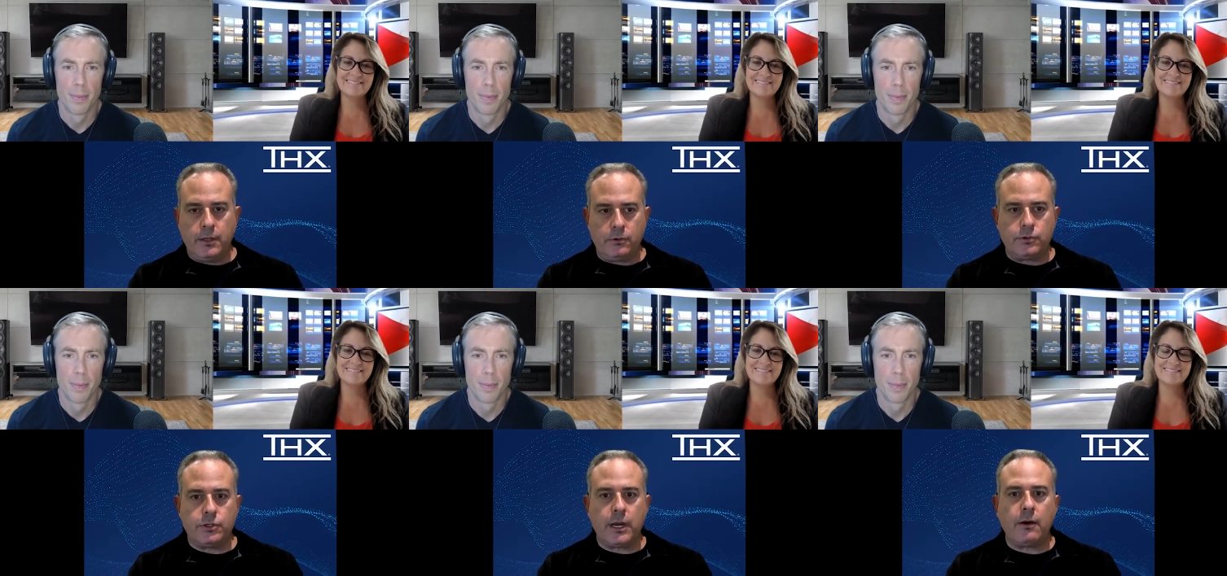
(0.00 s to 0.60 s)
Speaker 1: you
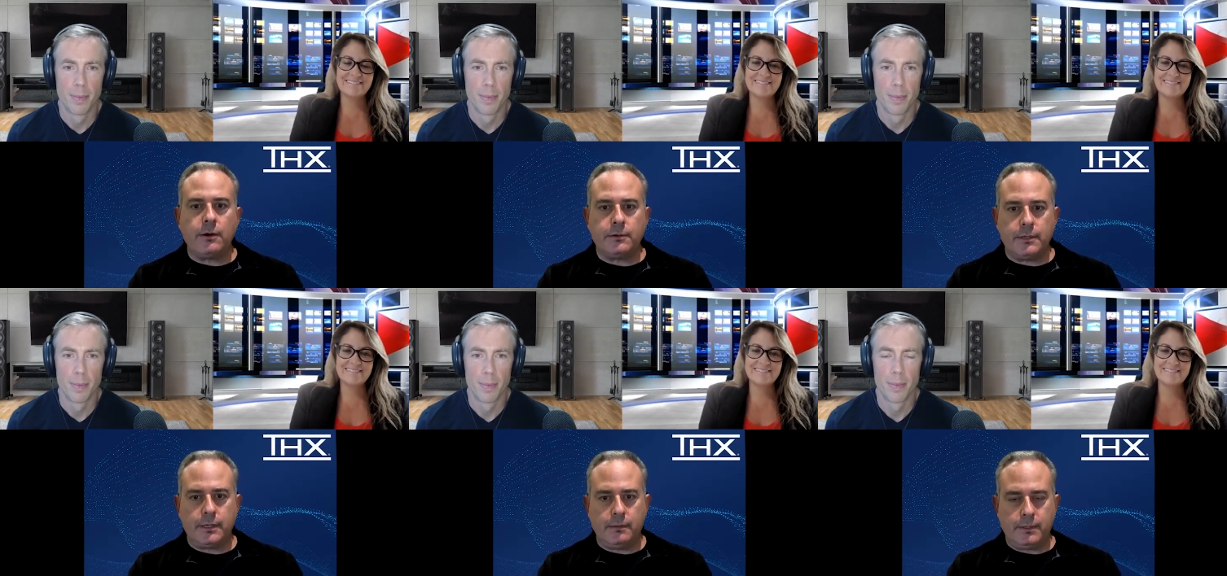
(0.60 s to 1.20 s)
know share
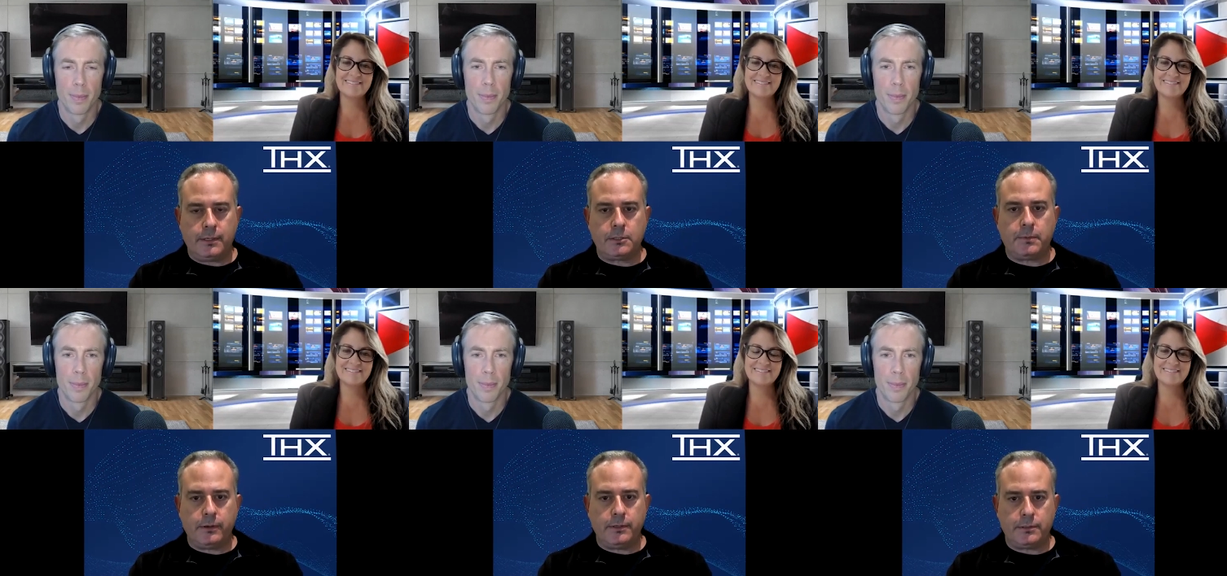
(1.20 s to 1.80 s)
entertainment
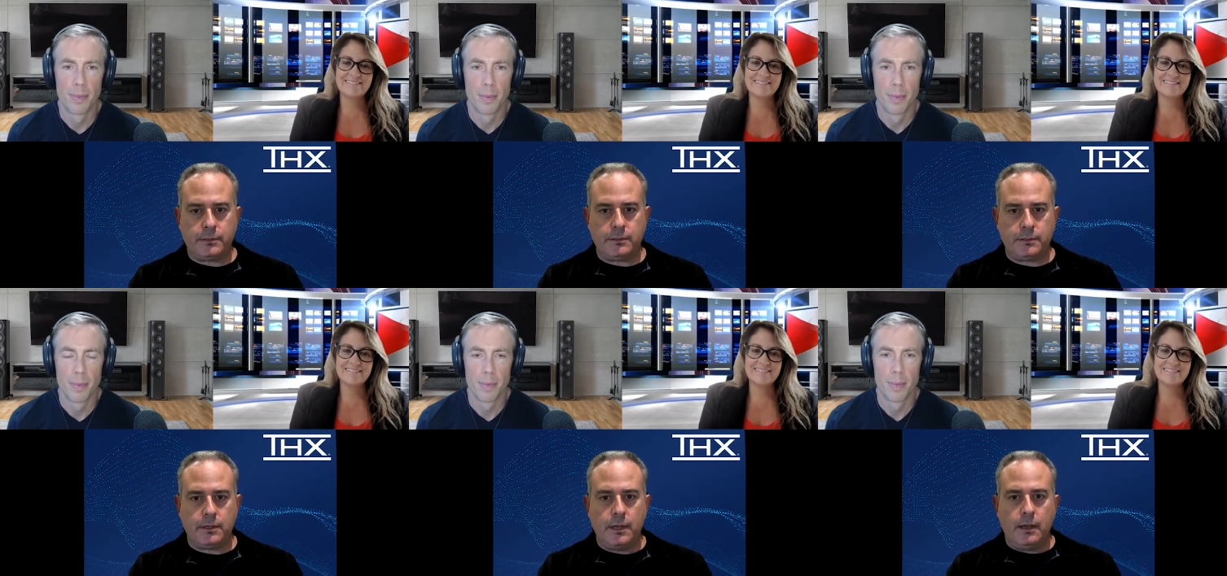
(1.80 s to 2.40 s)

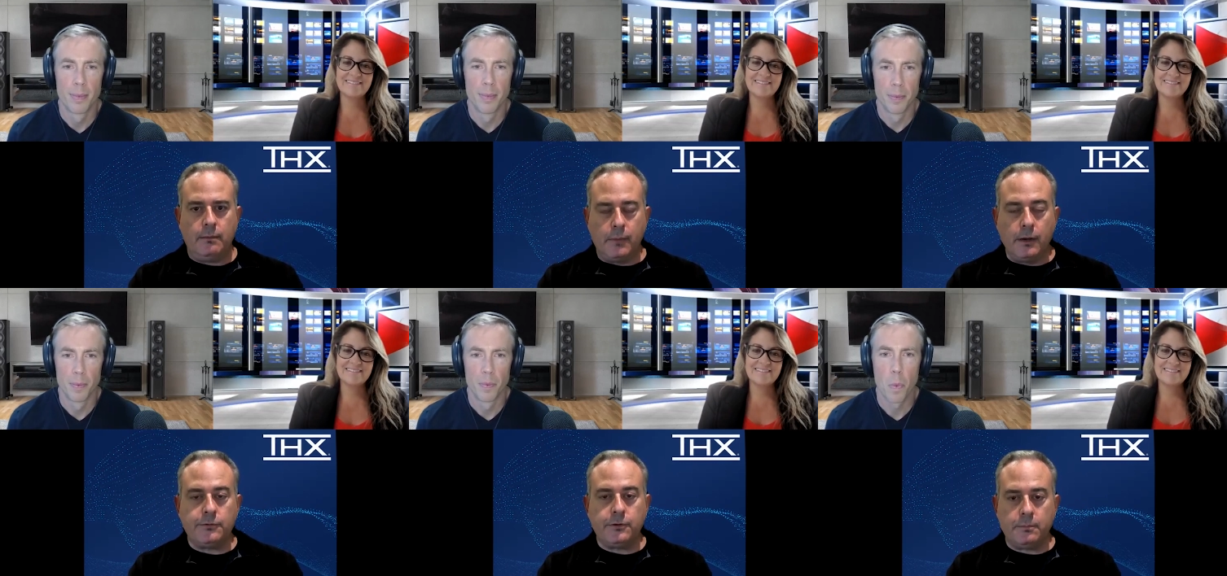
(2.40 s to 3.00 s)
experiences
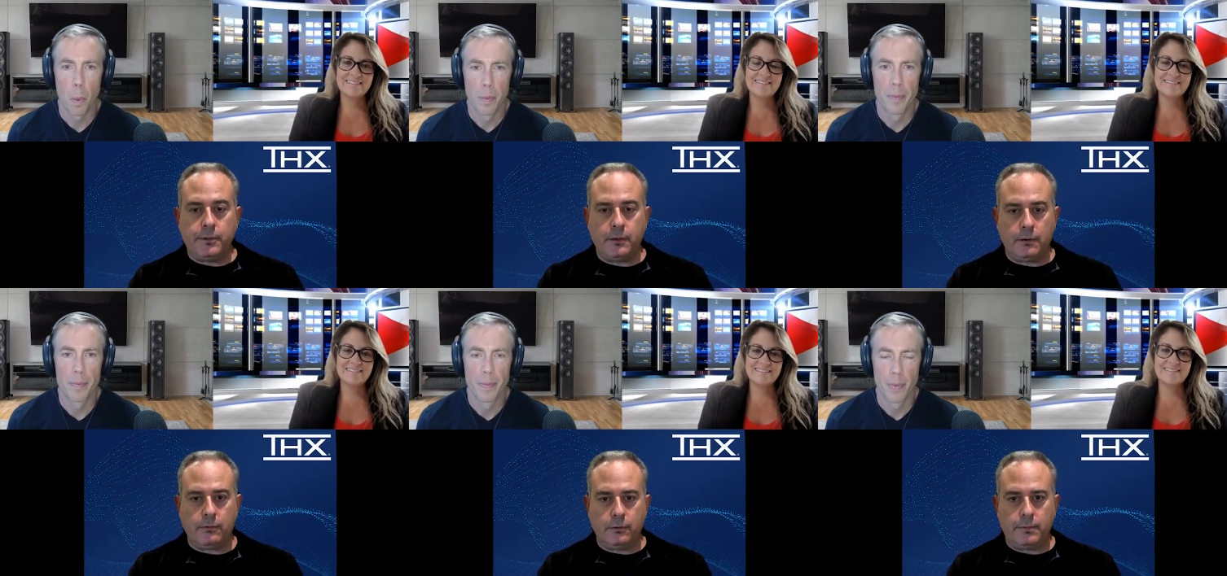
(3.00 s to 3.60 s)
amongst your
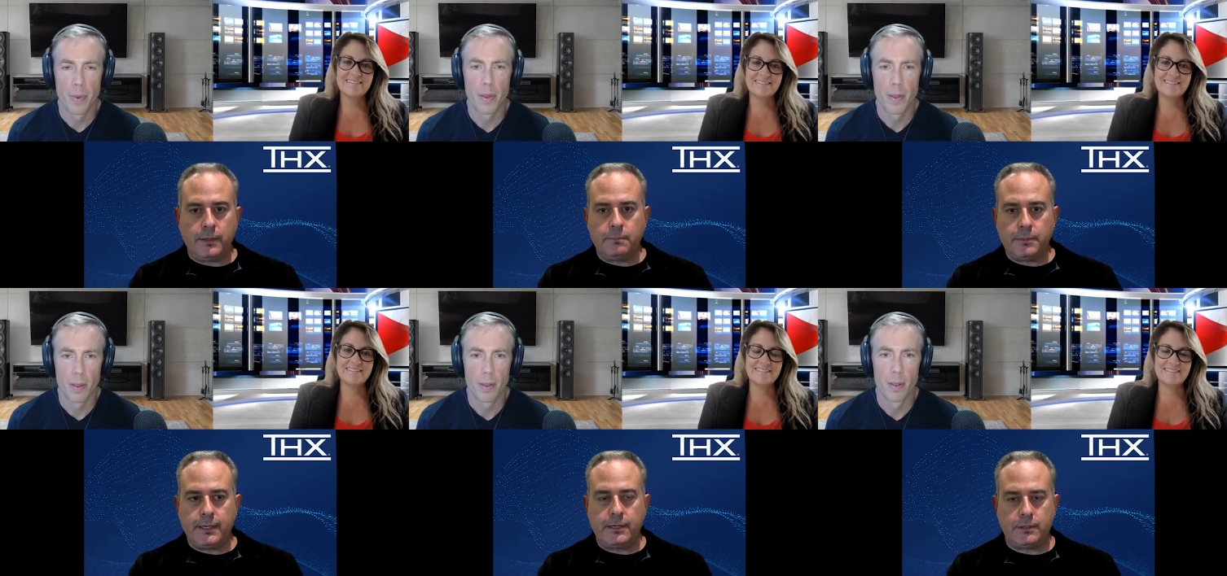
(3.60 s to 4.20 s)
peer group
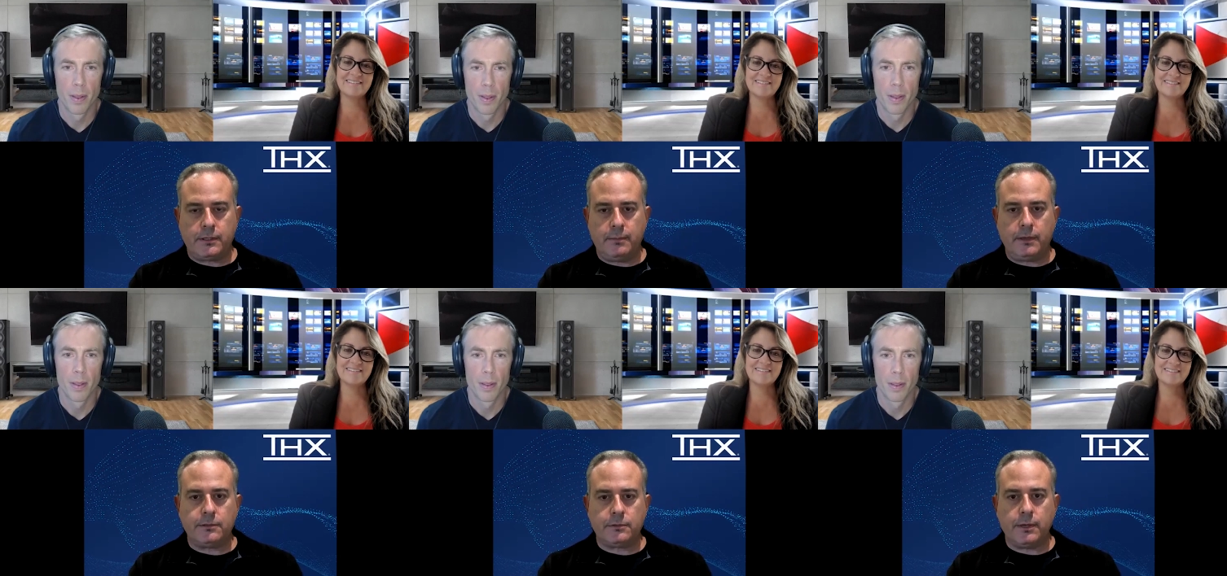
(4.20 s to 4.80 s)
and potentially
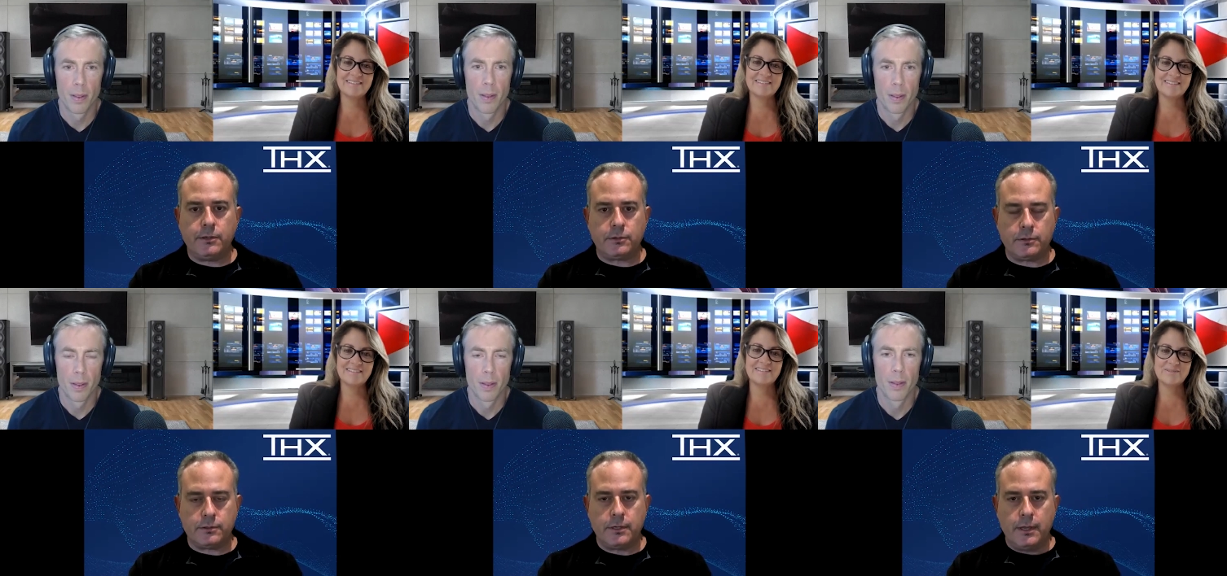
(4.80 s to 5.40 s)
amongst
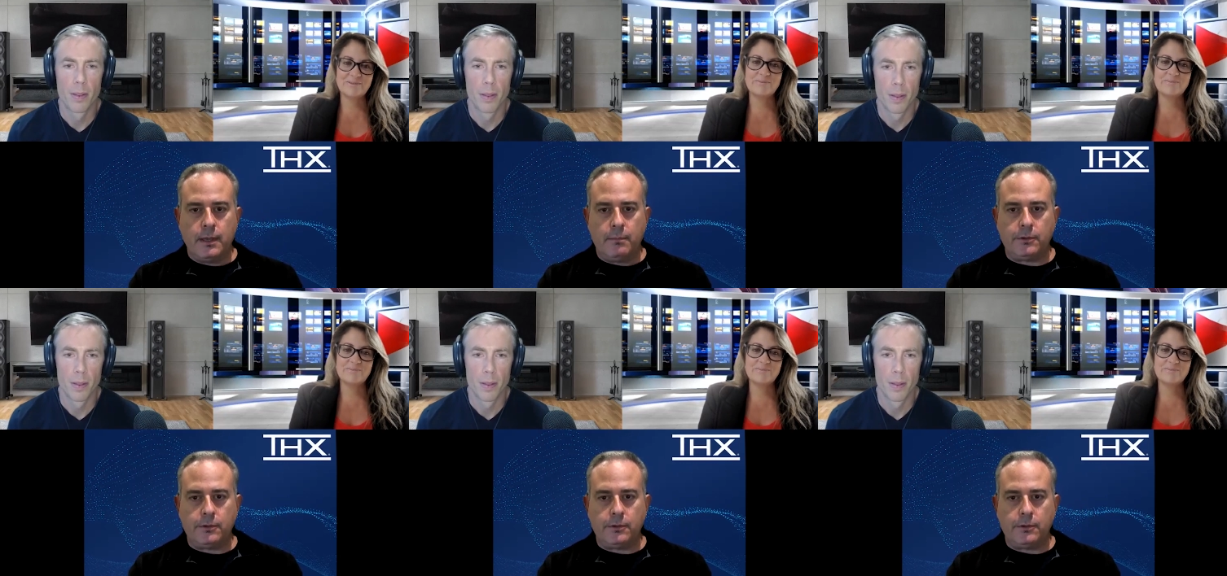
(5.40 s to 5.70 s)
strangers